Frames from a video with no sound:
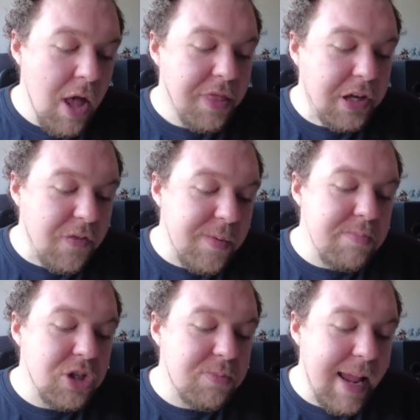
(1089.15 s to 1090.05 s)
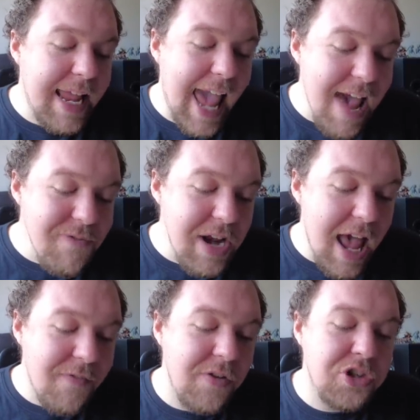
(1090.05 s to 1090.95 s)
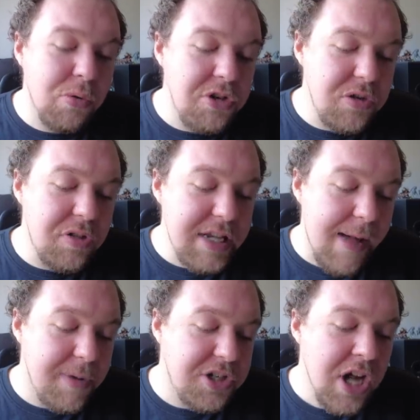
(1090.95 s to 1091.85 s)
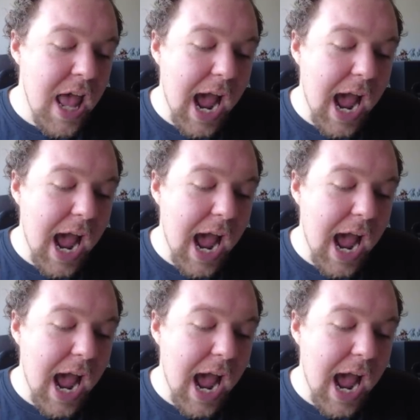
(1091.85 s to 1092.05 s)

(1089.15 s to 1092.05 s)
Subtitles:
The government must make every effort to undo the damage